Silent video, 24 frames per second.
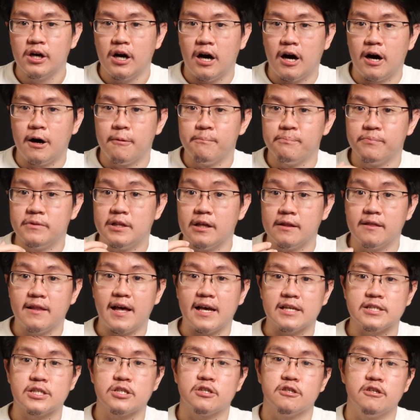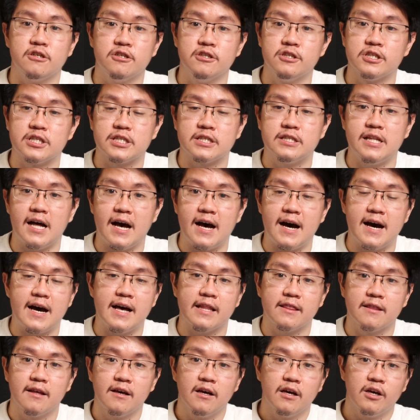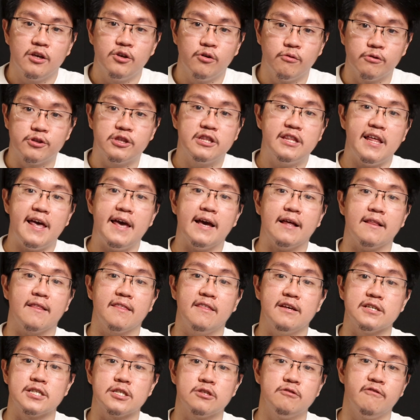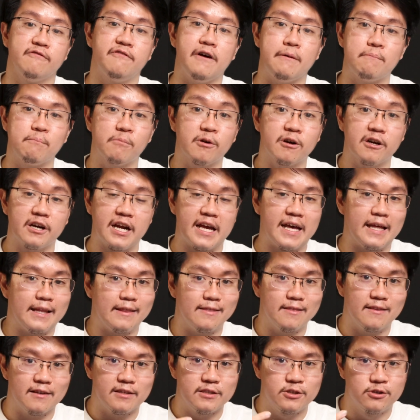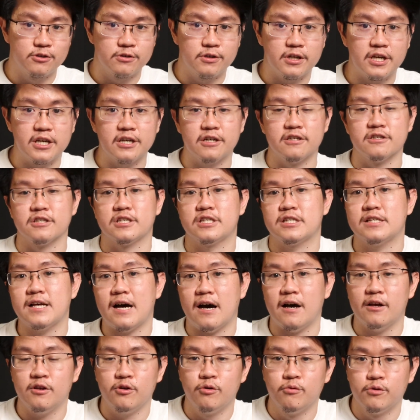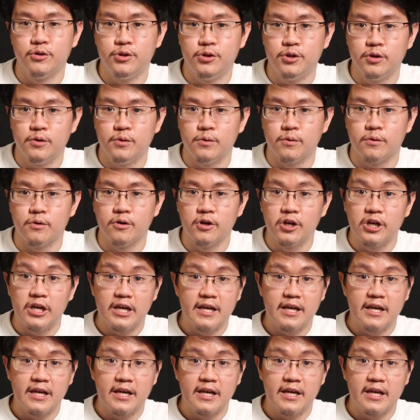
the lessons that you would take this November and the drills that you would do.